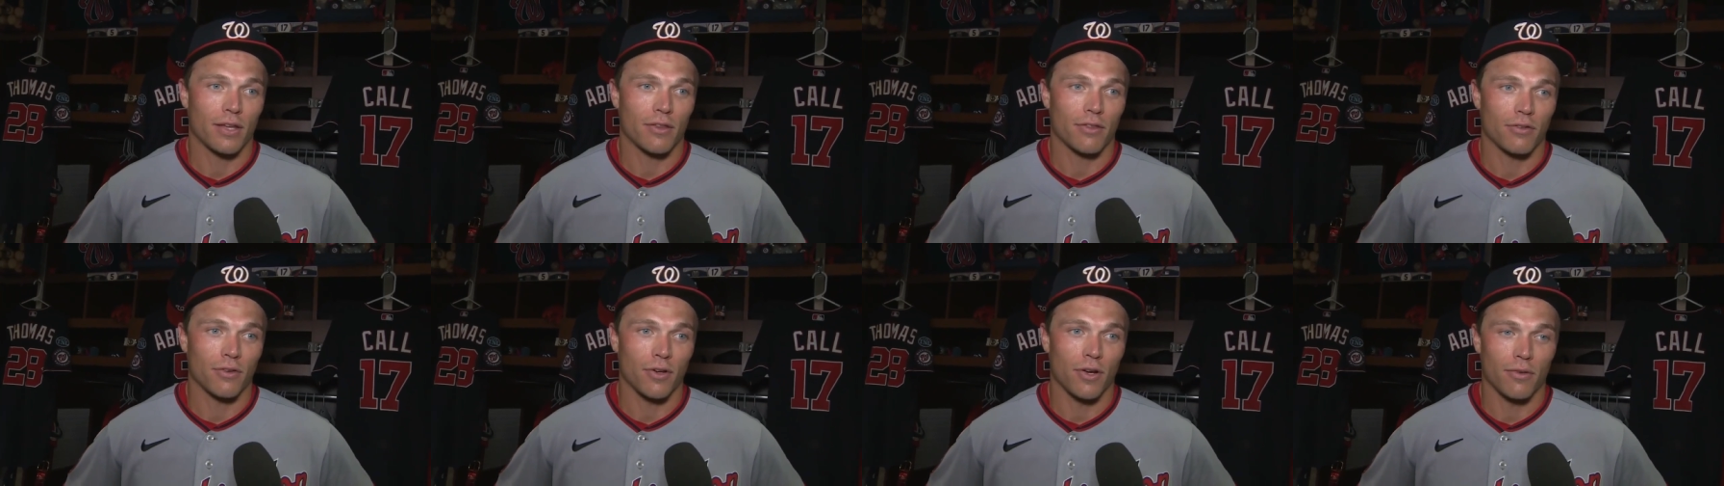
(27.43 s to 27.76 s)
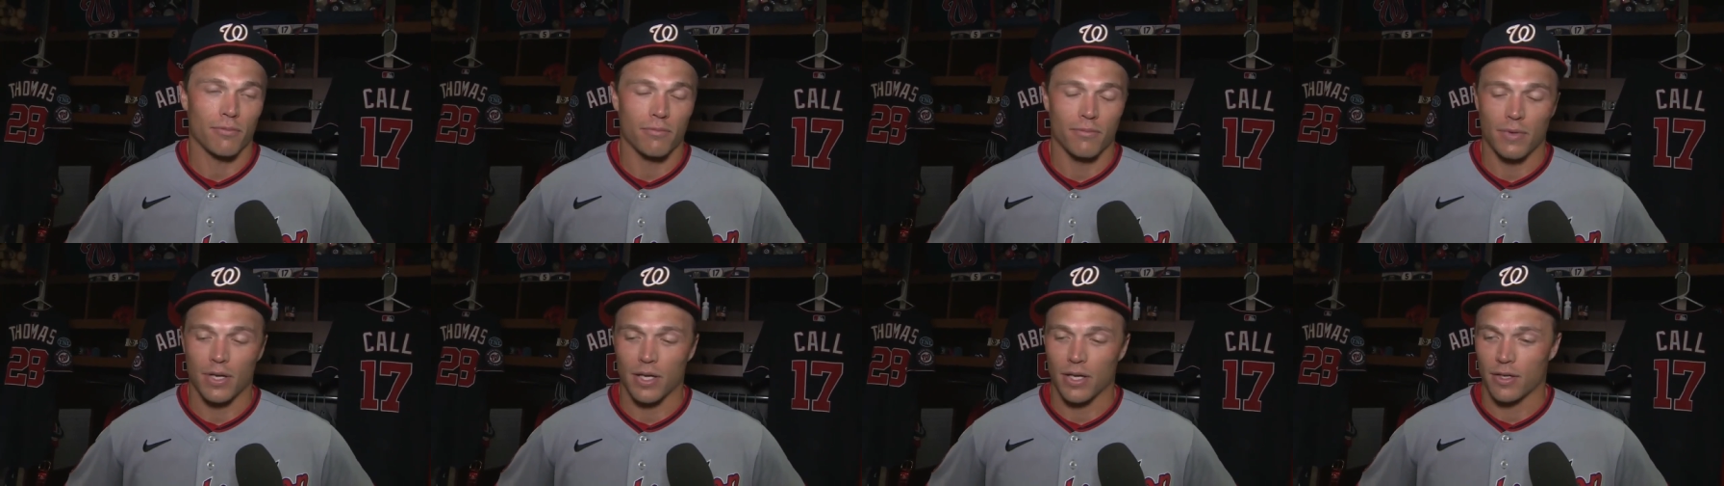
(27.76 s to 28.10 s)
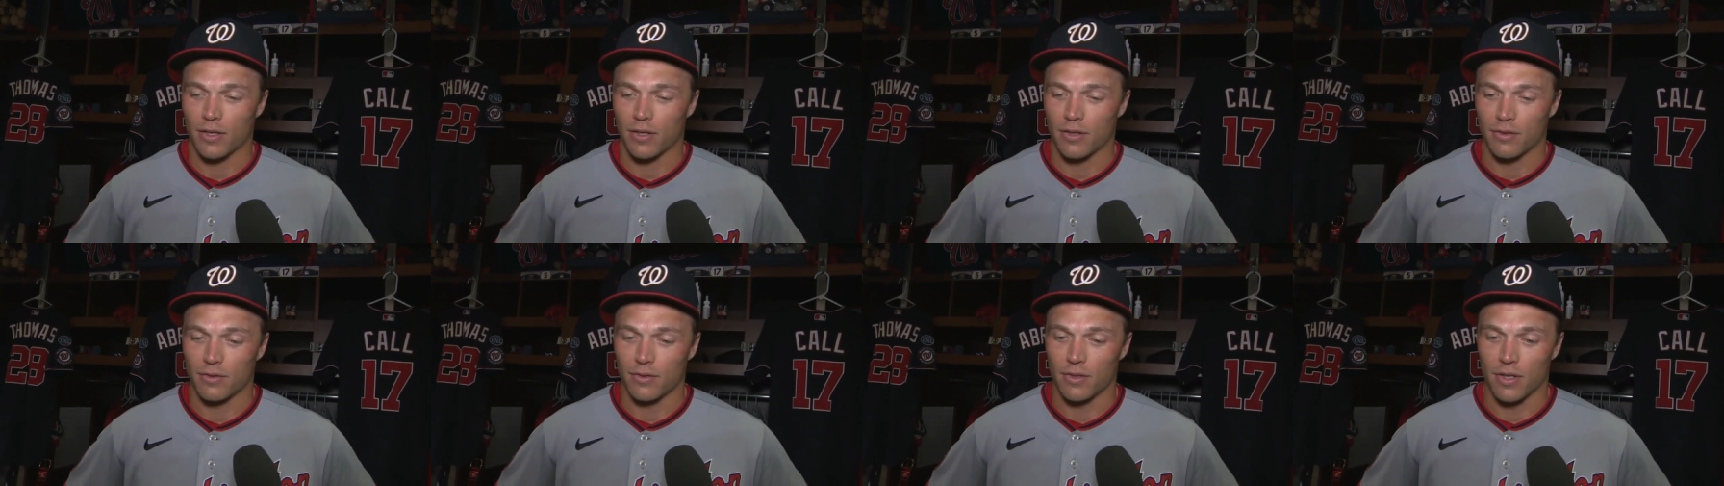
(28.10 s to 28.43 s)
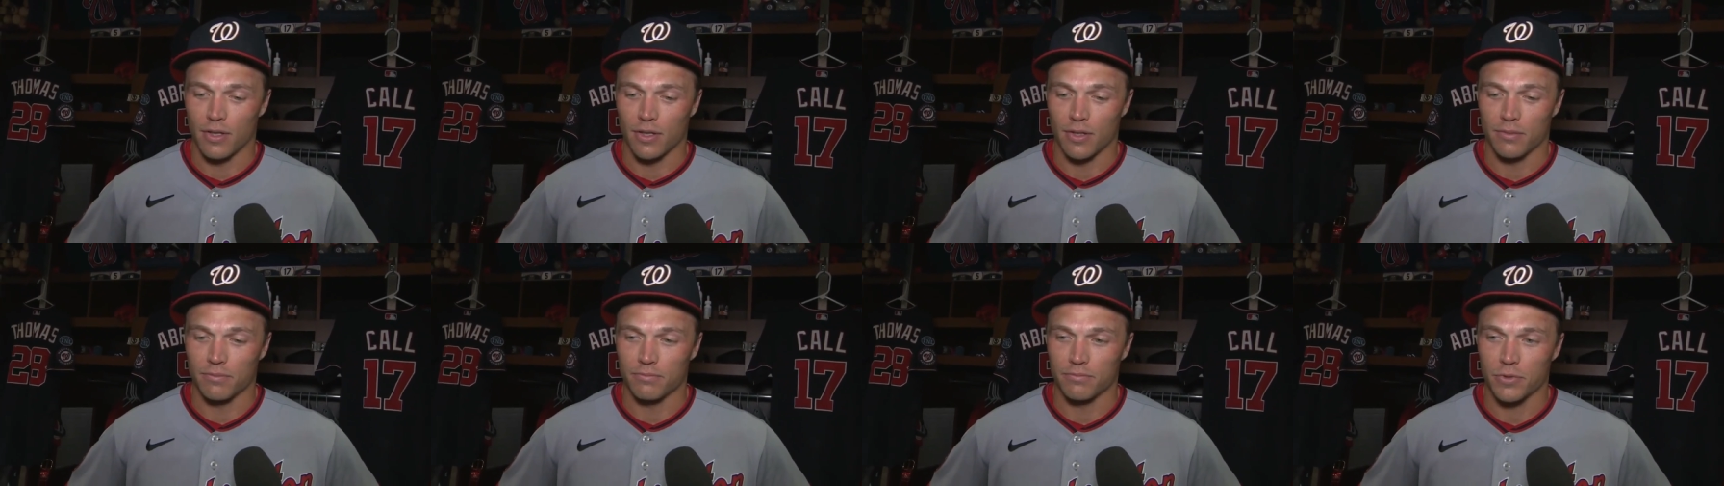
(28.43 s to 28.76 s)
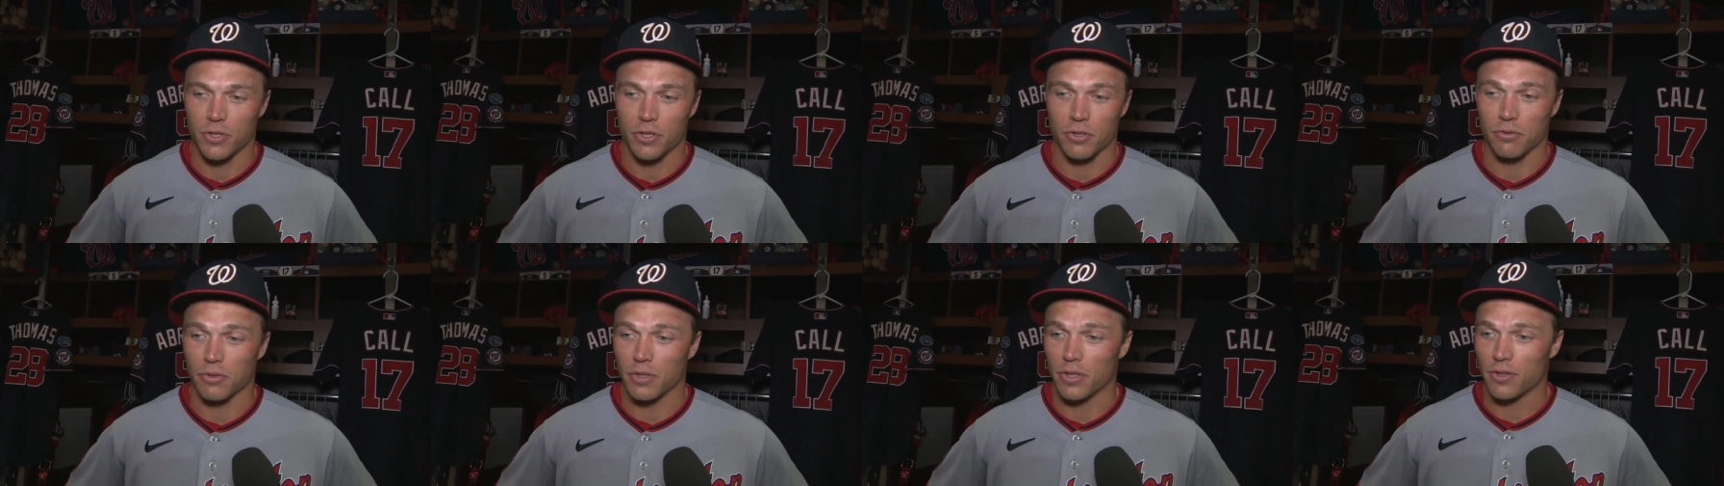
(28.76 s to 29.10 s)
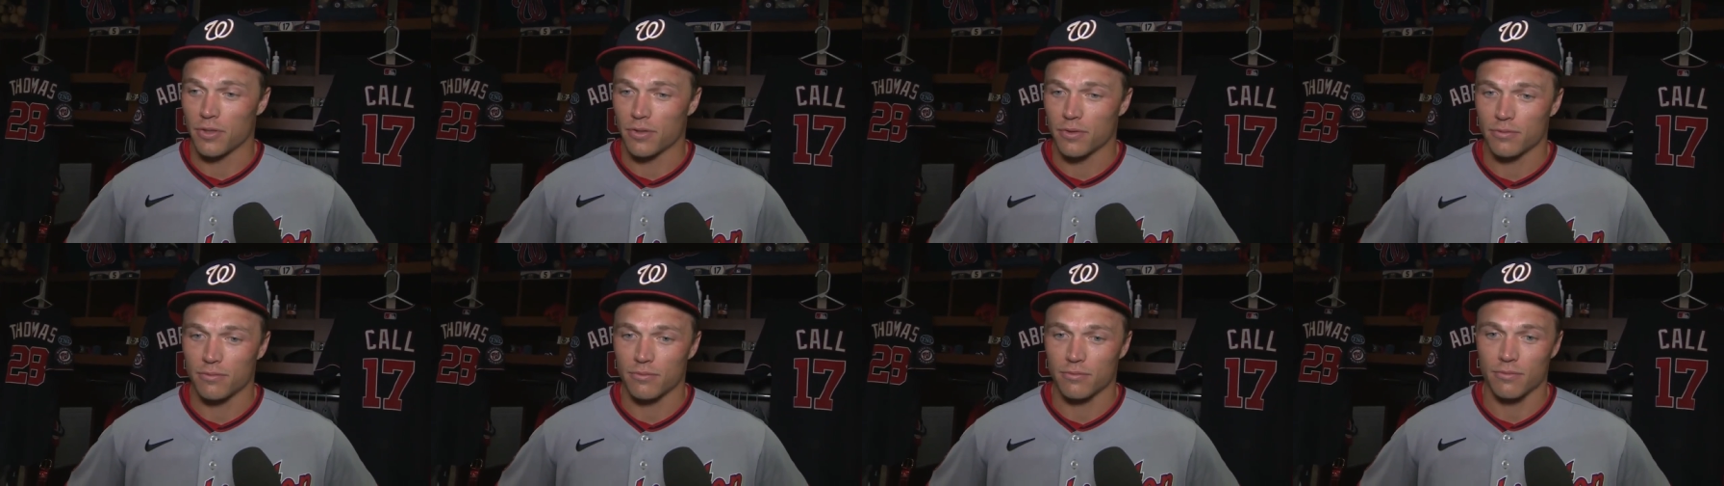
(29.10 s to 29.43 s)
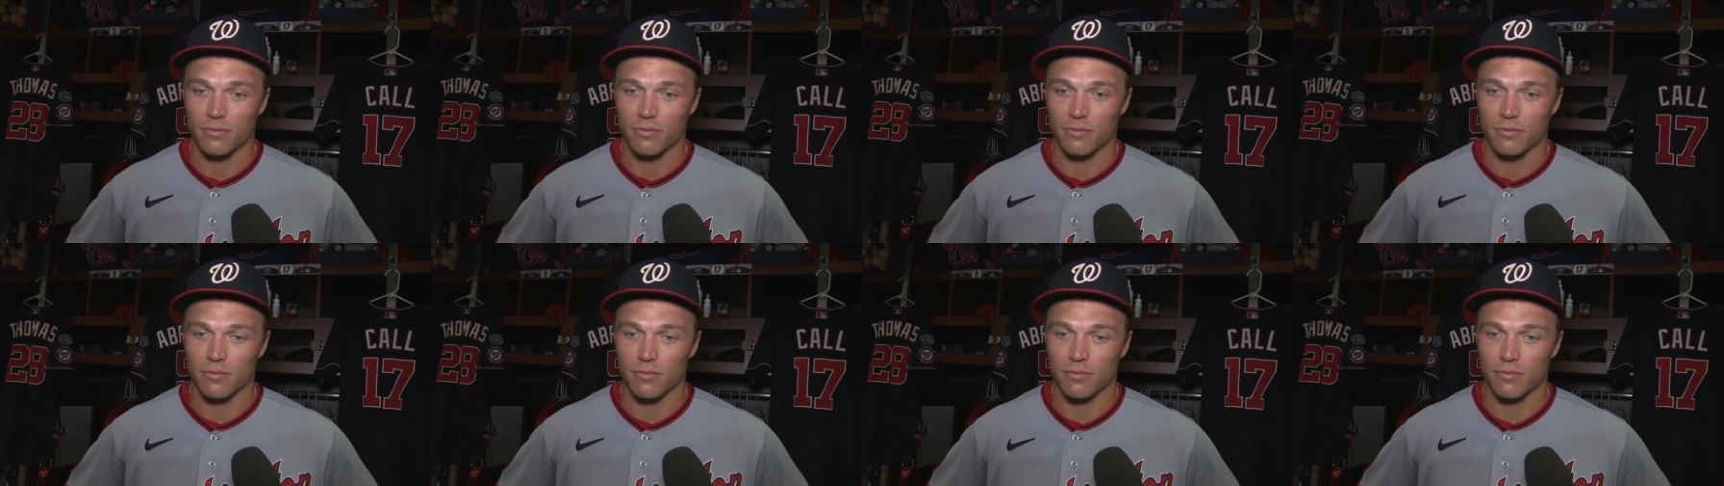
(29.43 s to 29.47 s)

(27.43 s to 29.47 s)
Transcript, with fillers: throughout my um, career,